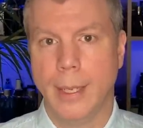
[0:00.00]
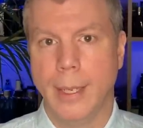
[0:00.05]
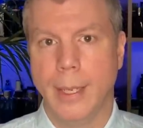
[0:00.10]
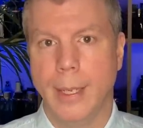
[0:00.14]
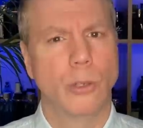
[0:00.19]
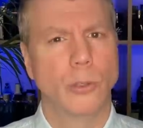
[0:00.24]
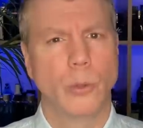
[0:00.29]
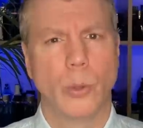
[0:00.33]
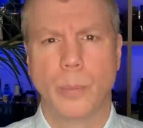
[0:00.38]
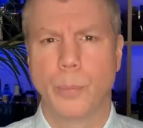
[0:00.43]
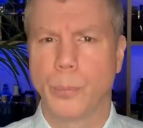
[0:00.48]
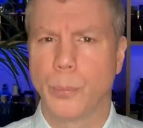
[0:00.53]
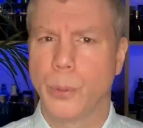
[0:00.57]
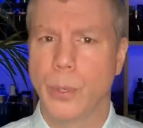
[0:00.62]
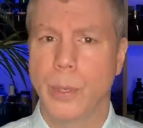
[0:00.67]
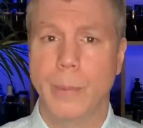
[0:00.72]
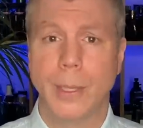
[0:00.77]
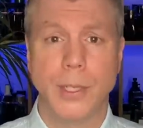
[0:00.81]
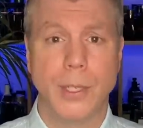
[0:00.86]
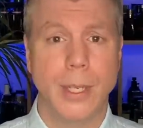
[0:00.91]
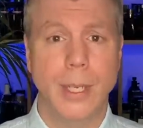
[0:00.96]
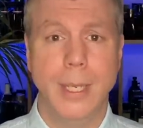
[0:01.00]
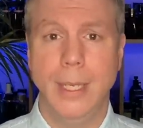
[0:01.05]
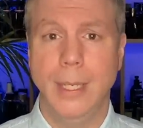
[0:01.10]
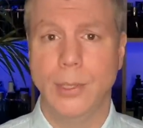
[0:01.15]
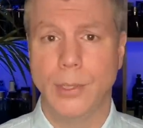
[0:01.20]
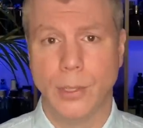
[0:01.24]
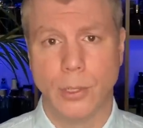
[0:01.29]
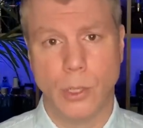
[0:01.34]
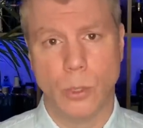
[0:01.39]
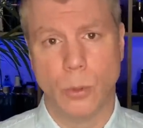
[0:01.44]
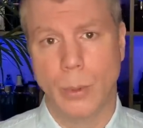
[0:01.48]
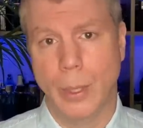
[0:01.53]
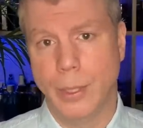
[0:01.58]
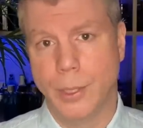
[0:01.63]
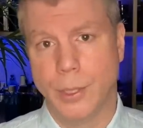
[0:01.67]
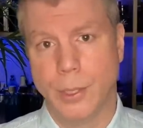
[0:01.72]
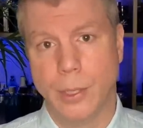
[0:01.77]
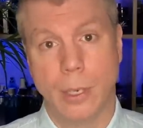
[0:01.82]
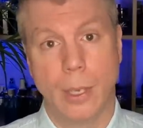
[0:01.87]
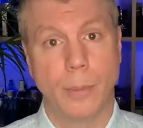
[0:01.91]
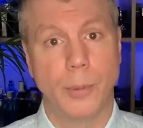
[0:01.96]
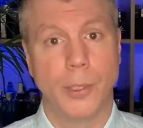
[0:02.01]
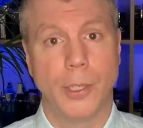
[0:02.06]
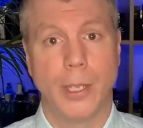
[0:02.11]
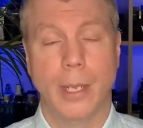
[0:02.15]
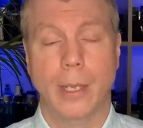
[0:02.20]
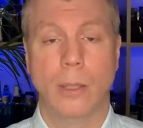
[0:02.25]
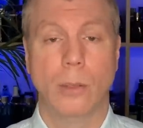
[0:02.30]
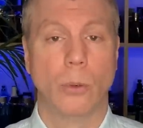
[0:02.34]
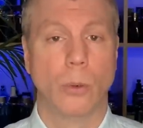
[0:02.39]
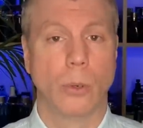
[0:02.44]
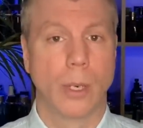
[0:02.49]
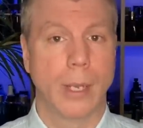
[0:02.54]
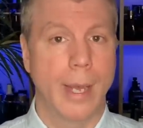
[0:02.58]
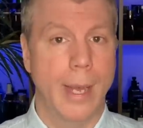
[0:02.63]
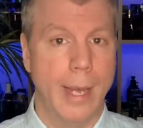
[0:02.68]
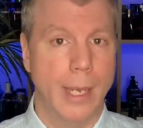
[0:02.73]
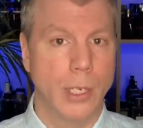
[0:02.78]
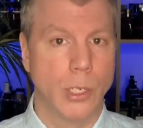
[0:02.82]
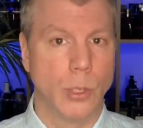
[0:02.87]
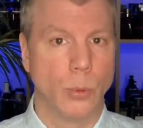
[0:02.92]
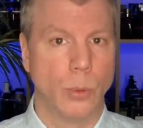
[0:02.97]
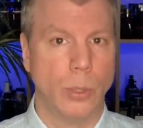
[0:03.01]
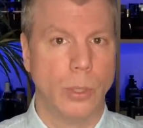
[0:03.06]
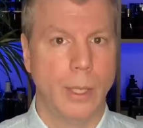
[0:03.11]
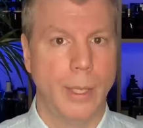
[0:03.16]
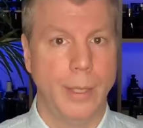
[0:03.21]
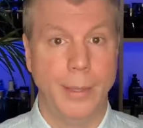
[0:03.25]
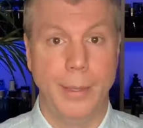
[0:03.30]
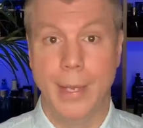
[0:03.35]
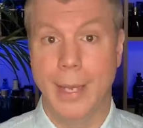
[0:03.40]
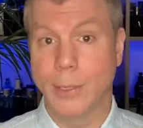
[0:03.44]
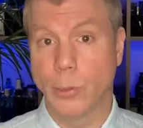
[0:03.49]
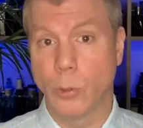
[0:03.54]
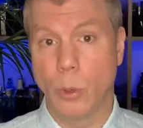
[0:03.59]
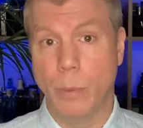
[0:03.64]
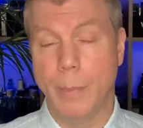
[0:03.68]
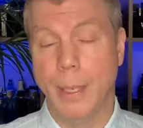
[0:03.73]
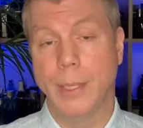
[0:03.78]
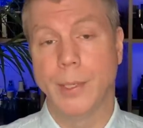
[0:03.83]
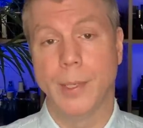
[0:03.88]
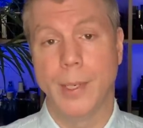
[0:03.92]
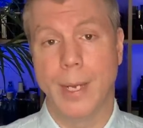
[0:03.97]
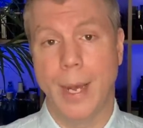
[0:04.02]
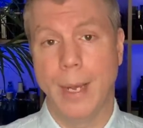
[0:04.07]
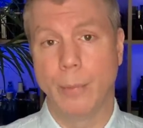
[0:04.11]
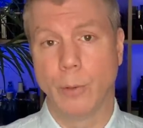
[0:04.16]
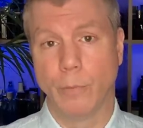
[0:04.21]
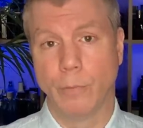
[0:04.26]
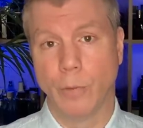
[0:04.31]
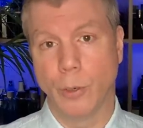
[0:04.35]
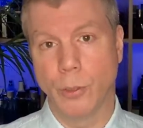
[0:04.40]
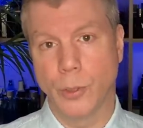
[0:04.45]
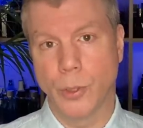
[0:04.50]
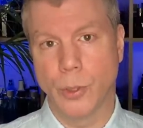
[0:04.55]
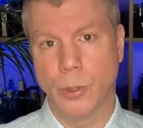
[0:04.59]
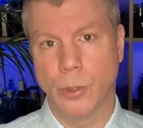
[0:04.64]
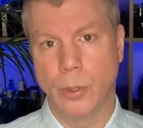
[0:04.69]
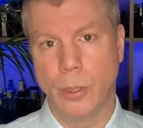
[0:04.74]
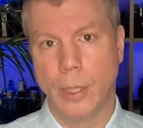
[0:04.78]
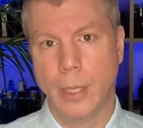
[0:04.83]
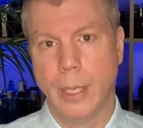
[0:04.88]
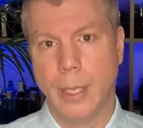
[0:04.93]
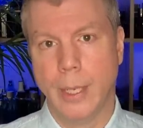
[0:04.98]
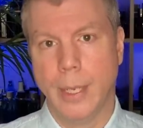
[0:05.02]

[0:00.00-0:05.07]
It goes with pretty much any situation, upscale or casual, and that's what makes it hyper versatile.